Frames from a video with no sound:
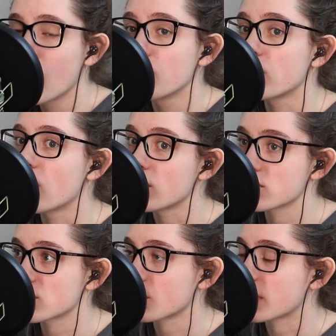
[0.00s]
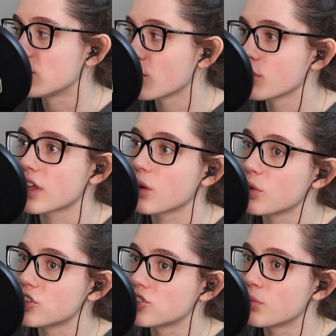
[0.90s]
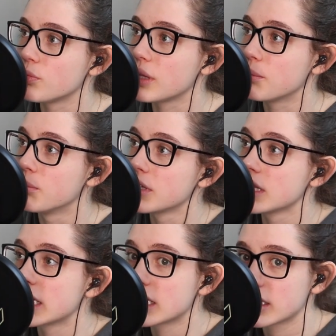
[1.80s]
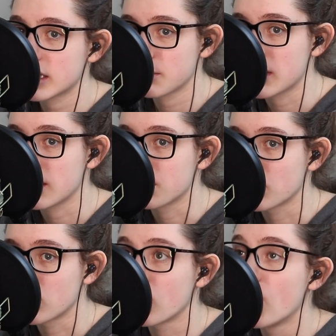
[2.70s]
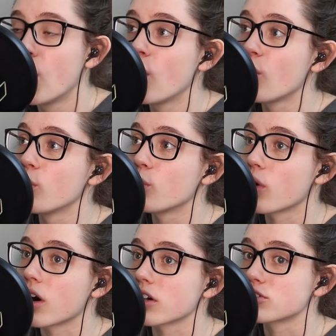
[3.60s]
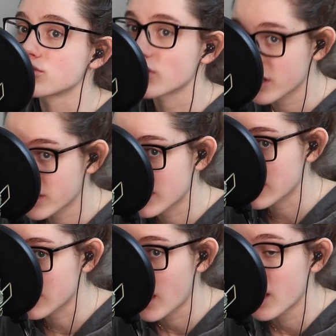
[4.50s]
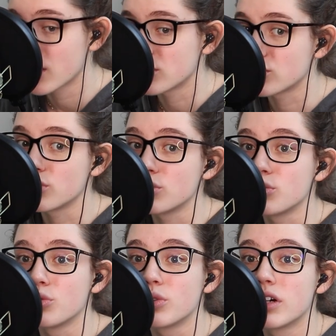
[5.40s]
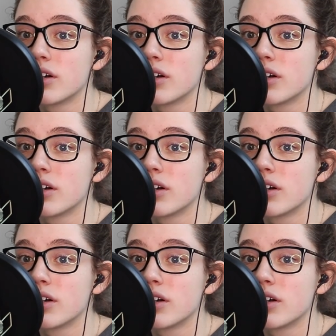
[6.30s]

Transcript: But also I don't think we should be belittling people who are struggling to